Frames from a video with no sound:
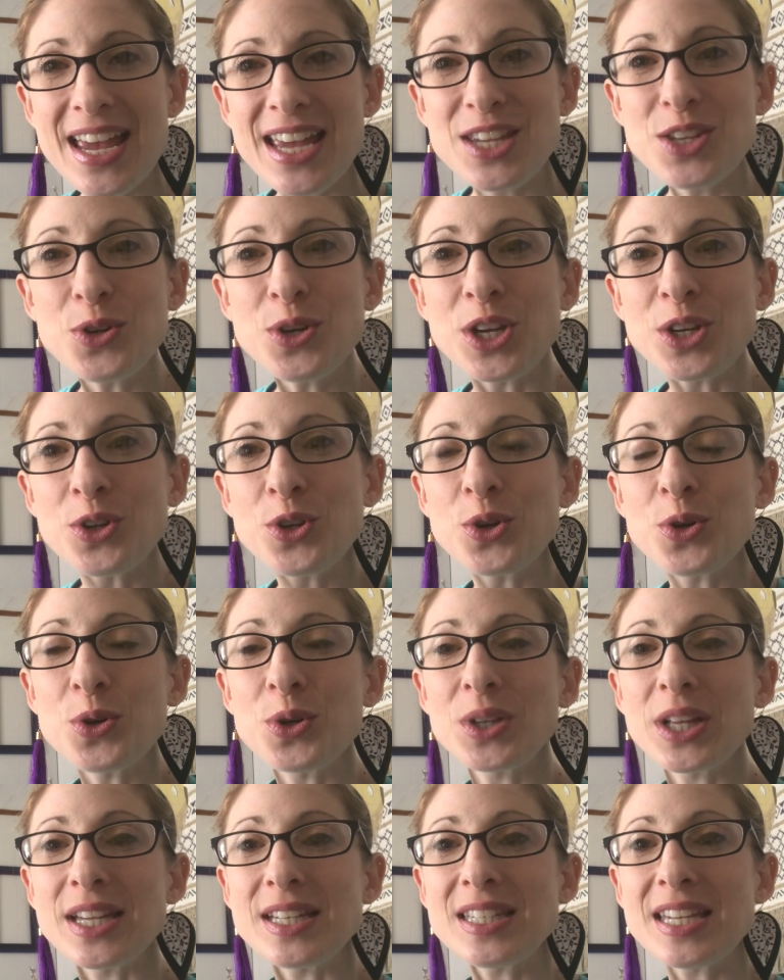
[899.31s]
You can
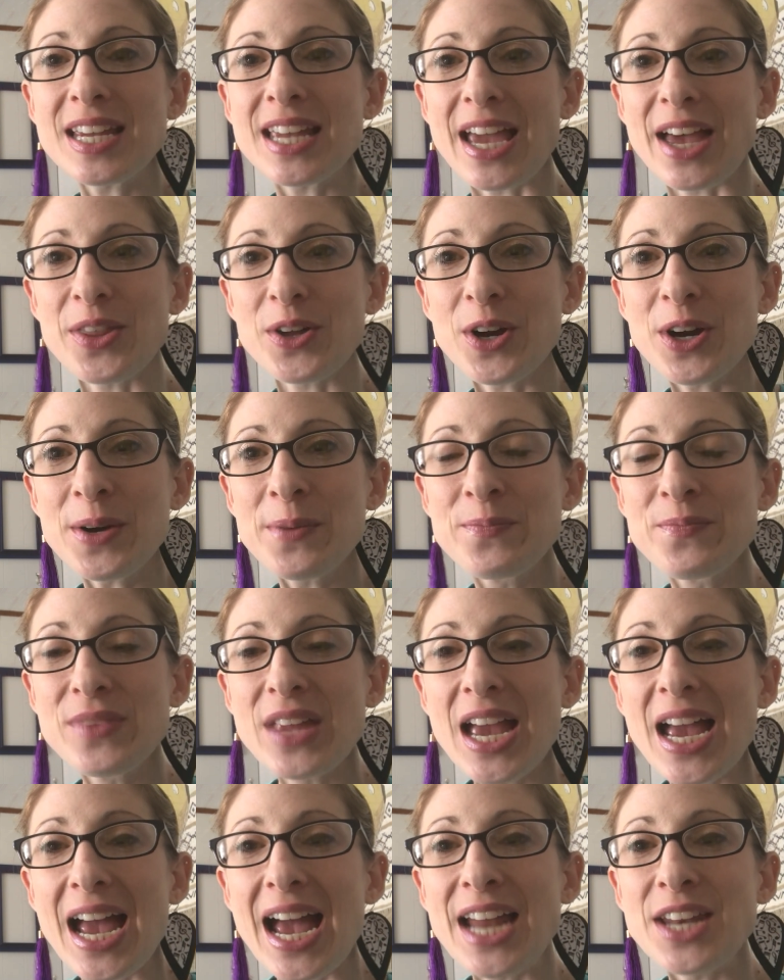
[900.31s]
Google it together,
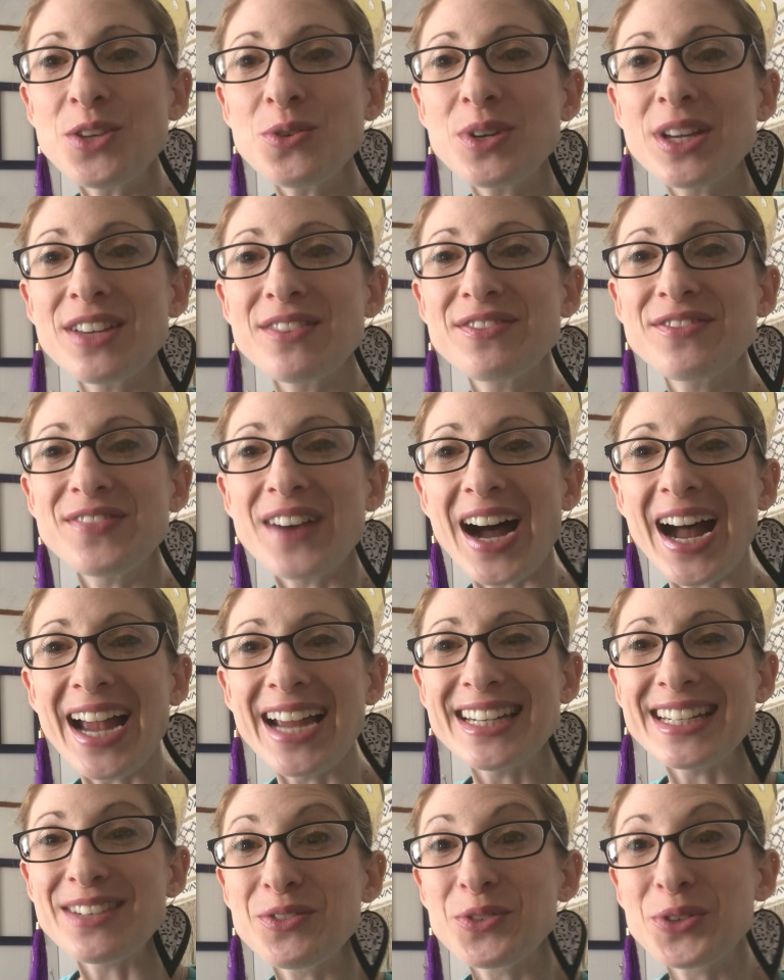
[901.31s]
and you can
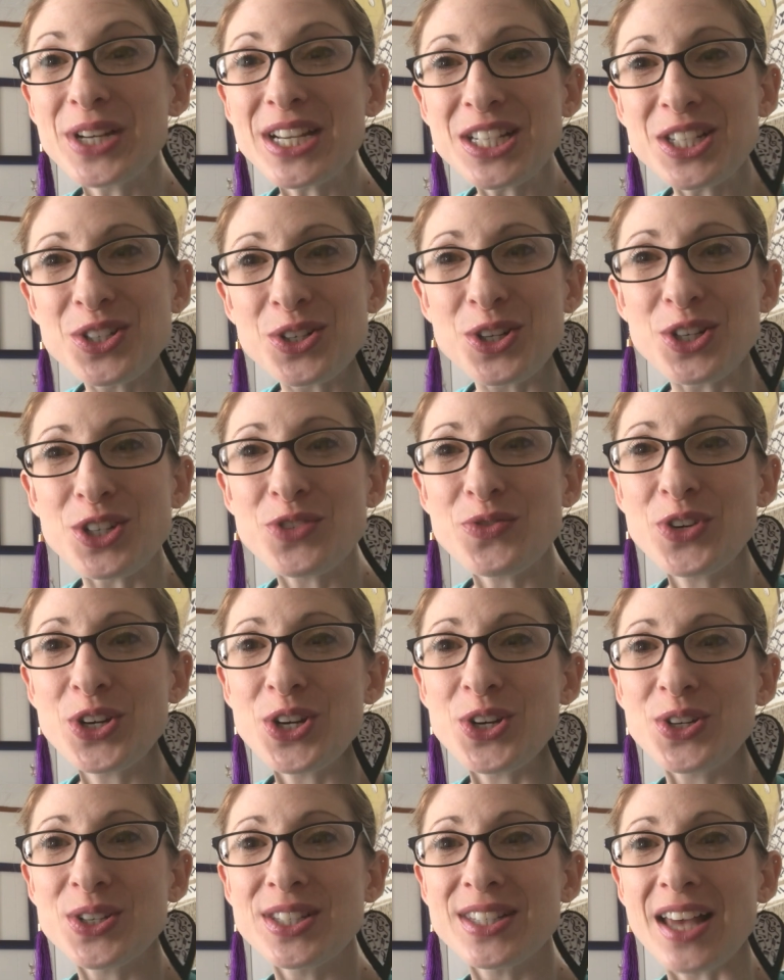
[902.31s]
find research for
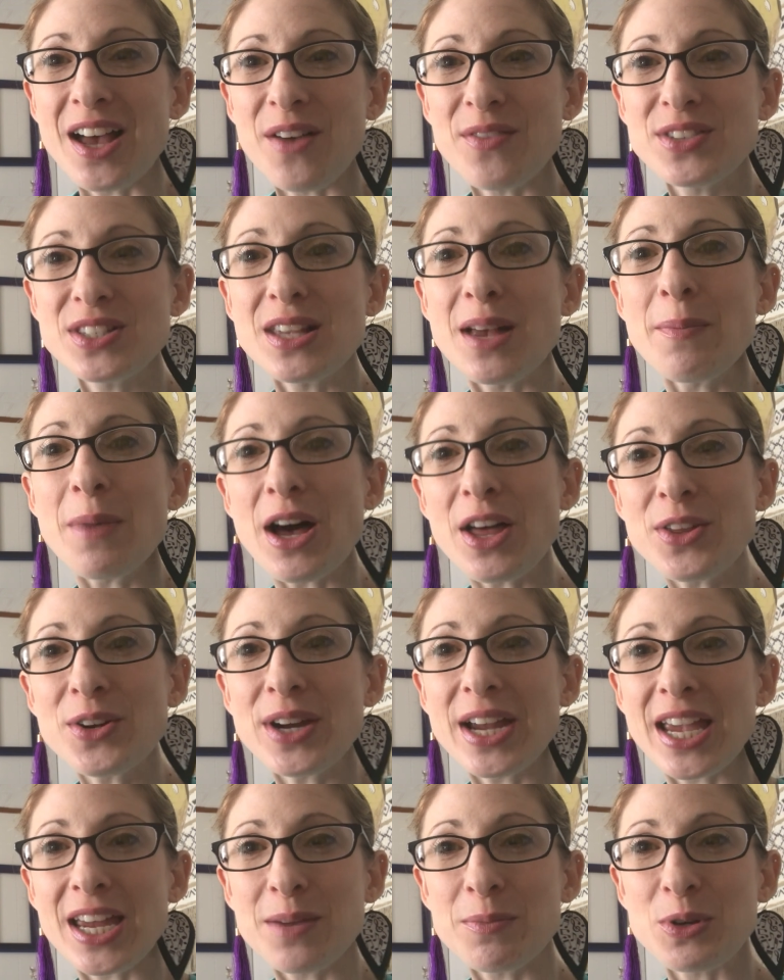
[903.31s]
yourself some other
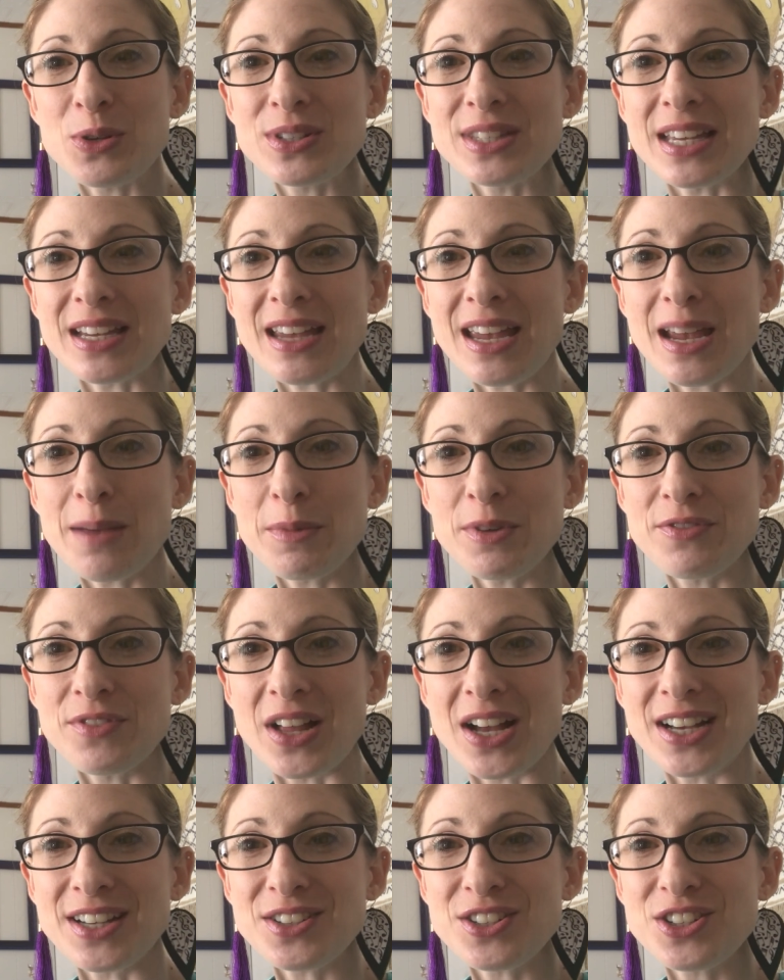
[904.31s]
animals that
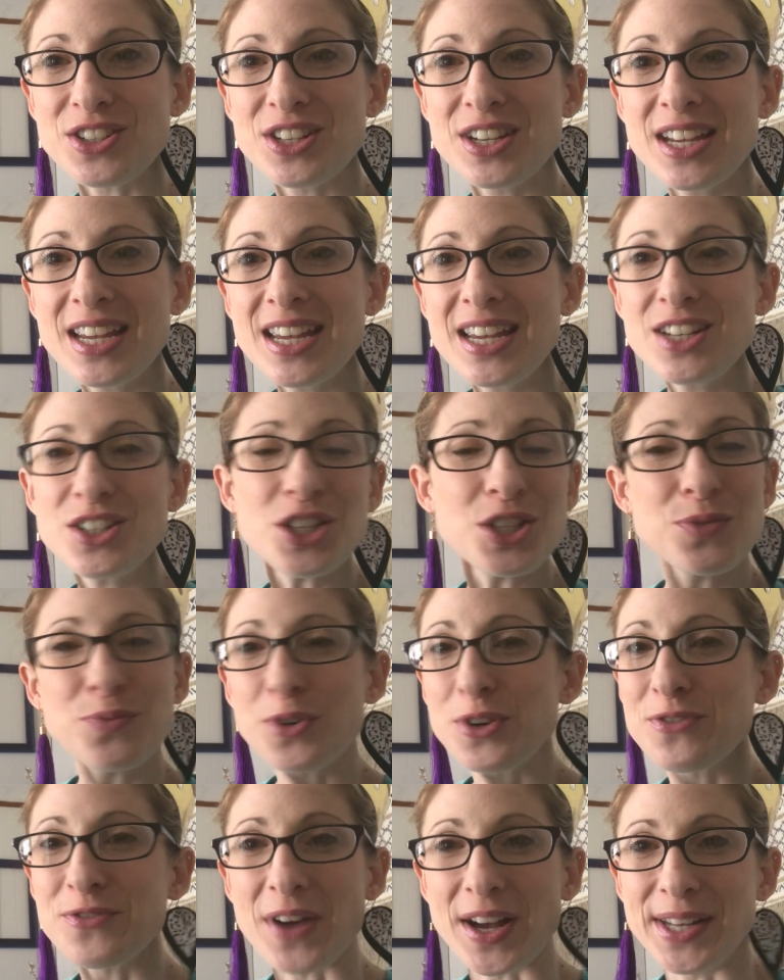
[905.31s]
camouflage, just
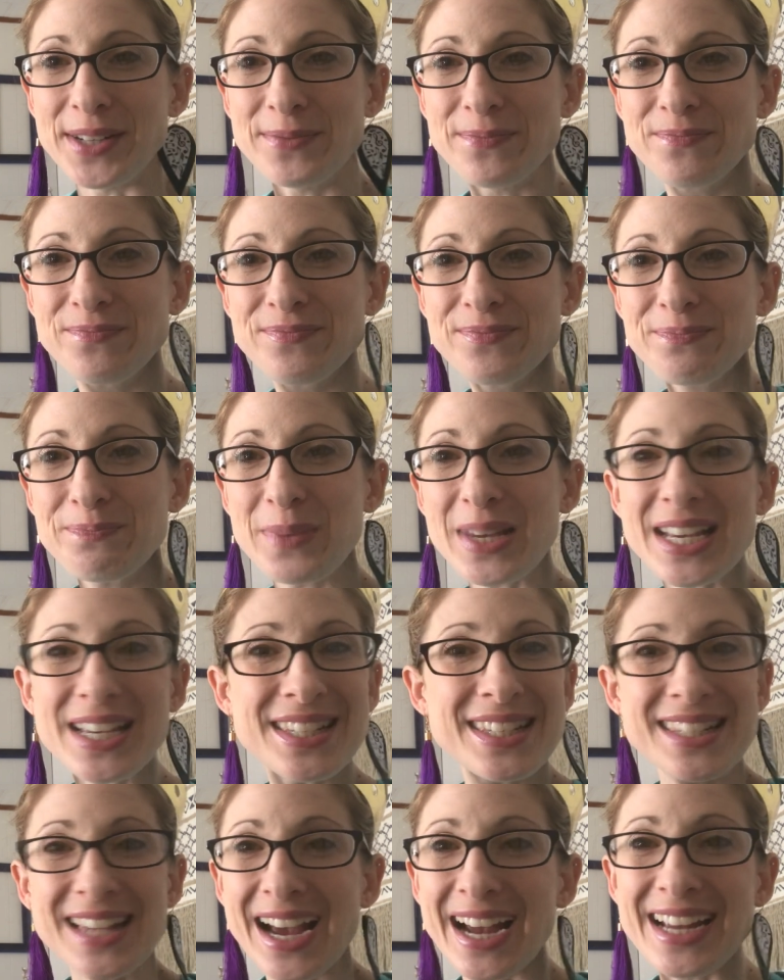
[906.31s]
for fun,
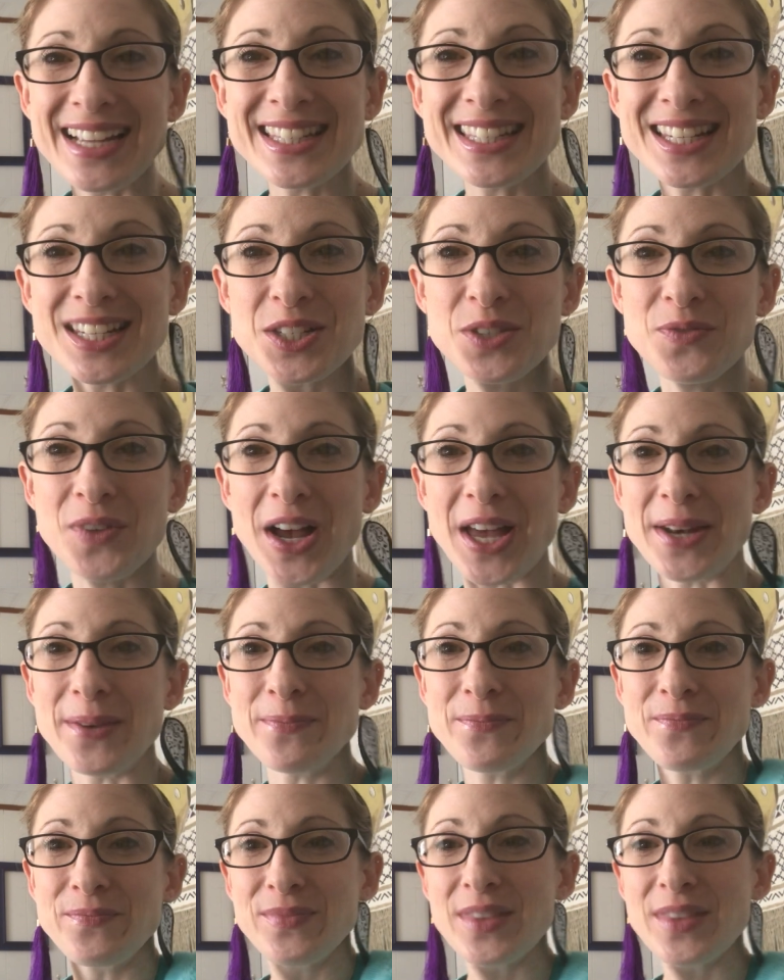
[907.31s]
because science is fun.